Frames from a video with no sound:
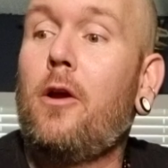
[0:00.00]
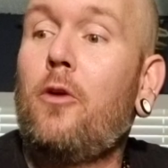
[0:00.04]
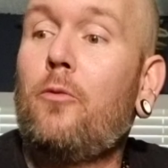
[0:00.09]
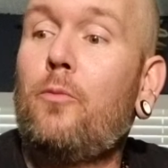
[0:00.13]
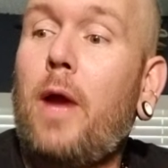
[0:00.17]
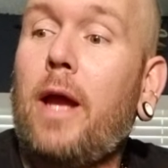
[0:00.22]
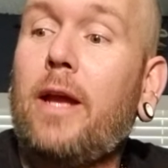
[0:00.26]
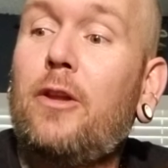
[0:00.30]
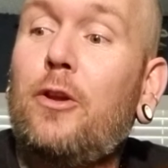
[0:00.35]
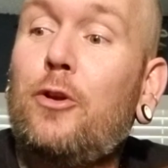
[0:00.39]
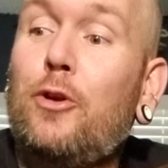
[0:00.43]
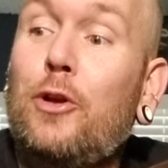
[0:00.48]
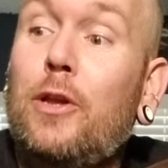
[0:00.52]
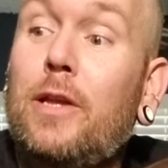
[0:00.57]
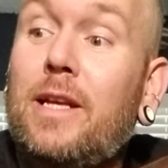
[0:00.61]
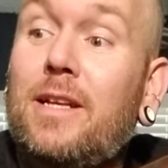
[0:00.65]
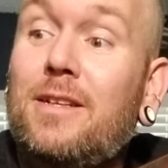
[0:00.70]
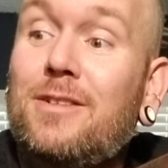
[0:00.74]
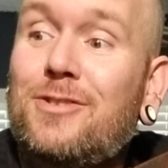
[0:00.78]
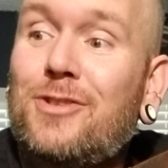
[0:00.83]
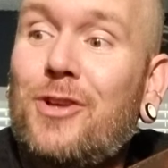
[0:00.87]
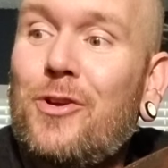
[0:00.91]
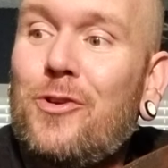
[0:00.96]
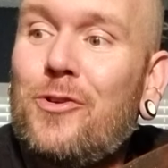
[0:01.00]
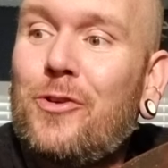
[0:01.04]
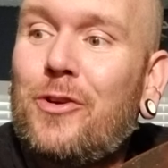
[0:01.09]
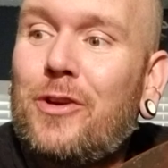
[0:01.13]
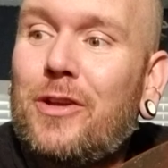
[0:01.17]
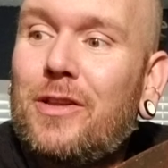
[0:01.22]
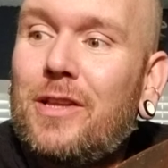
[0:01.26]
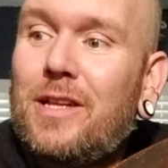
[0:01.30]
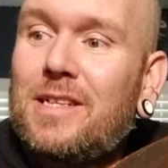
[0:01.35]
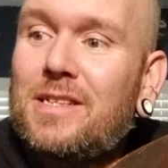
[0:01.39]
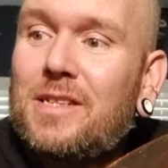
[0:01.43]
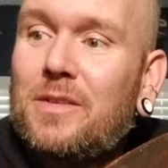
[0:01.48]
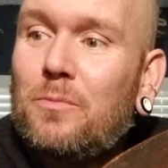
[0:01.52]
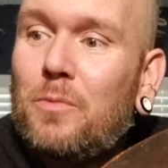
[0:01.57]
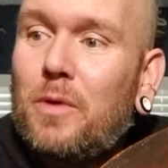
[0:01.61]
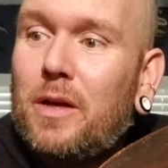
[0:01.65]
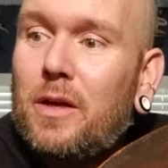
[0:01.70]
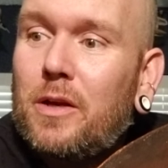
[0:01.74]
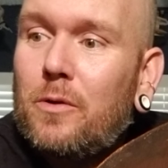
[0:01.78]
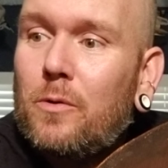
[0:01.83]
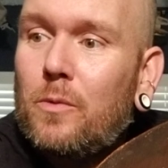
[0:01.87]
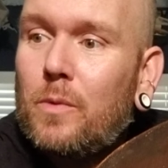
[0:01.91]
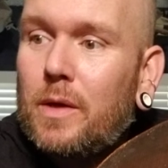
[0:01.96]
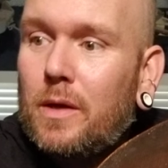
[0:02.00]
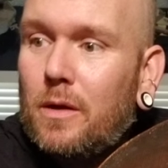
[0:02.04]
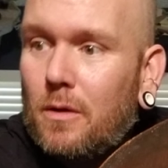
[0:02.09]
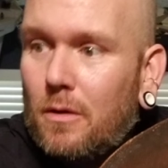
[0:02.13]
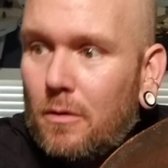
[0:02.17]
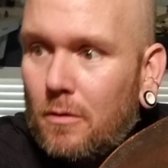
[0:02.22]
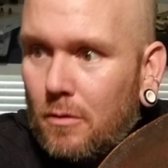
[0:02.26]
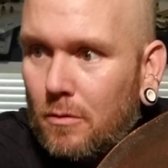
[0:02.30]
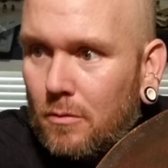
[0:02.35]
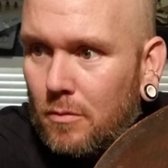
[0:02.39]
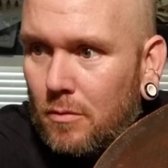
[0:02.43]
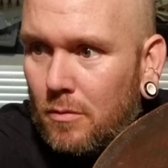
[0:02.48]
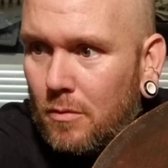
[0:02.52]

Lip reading: regularly so you can listen. But here we go.